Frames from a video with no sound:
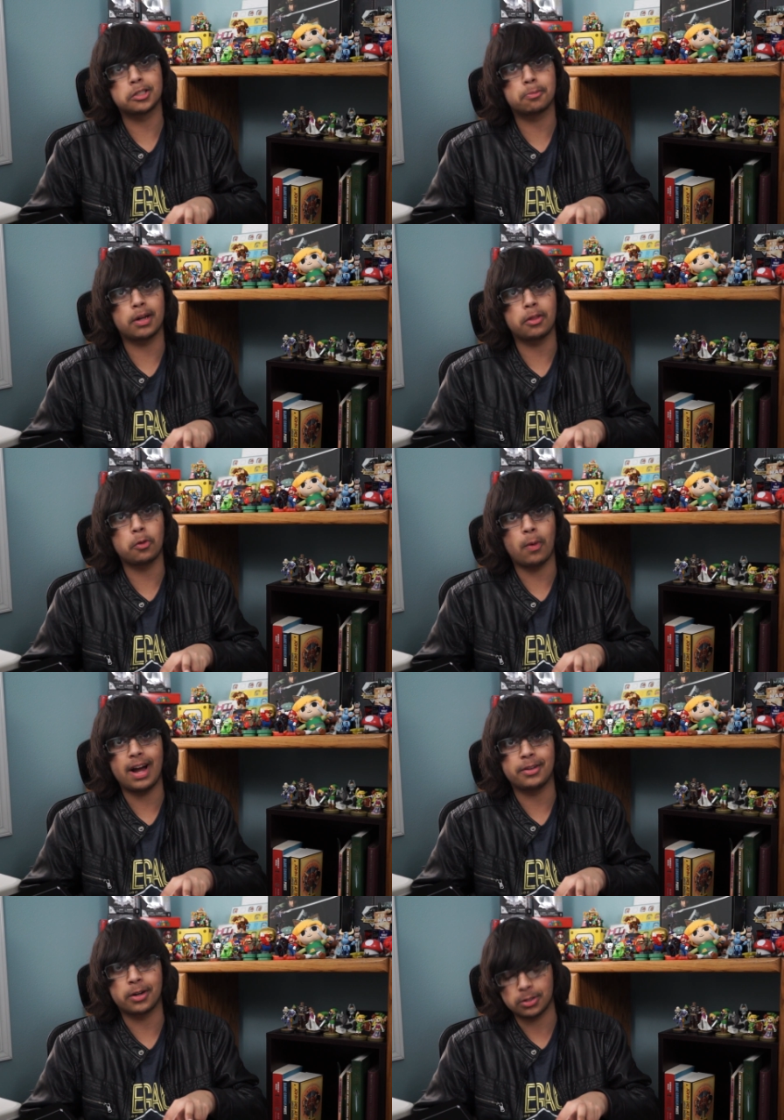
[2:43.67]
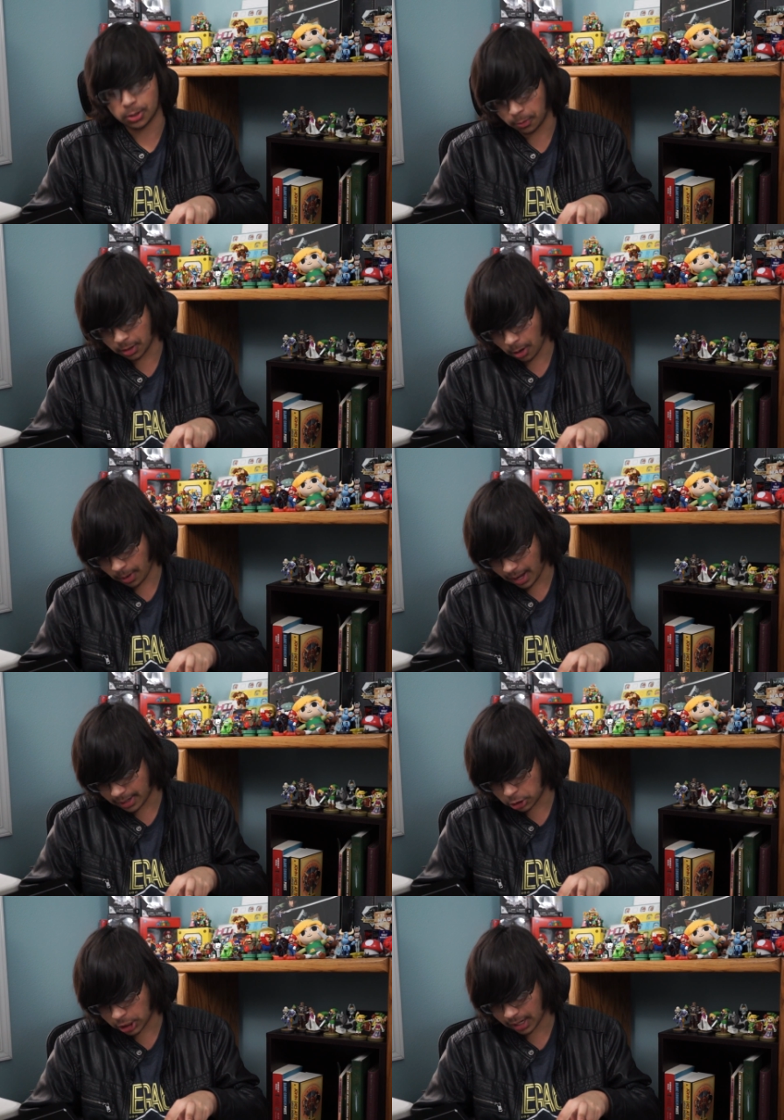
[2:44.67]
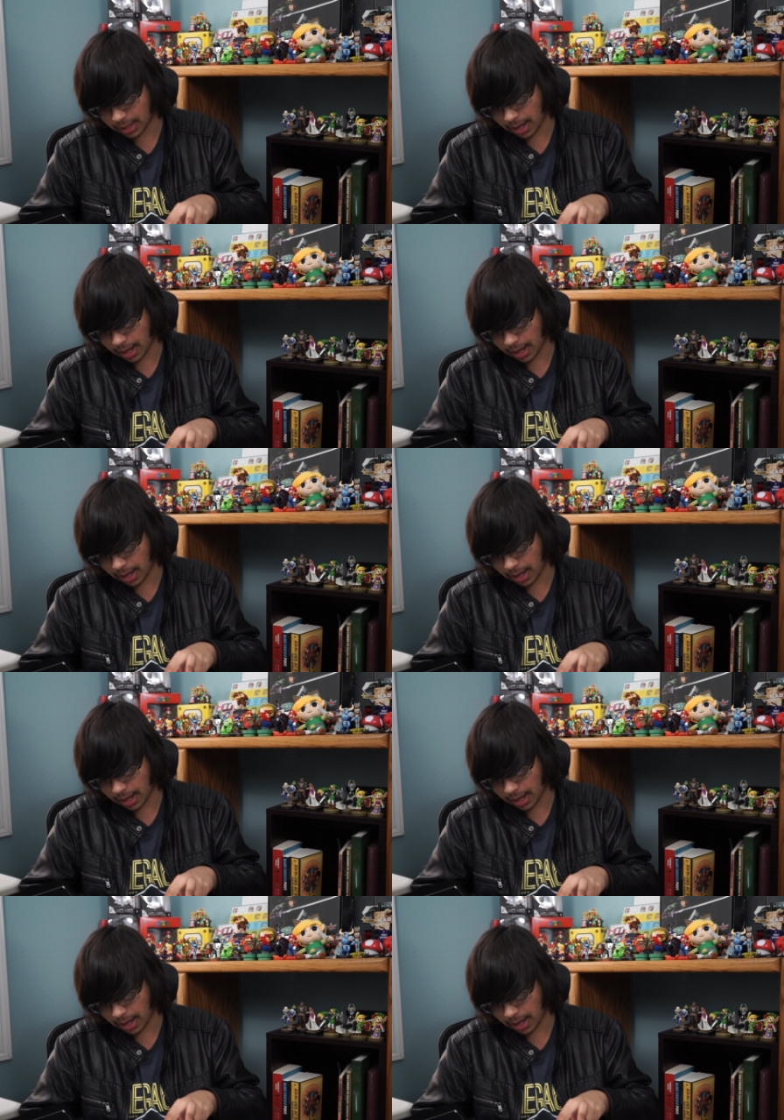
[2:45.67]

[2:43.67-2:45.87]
there's Breath of the Wild art, so we'll go ahead and check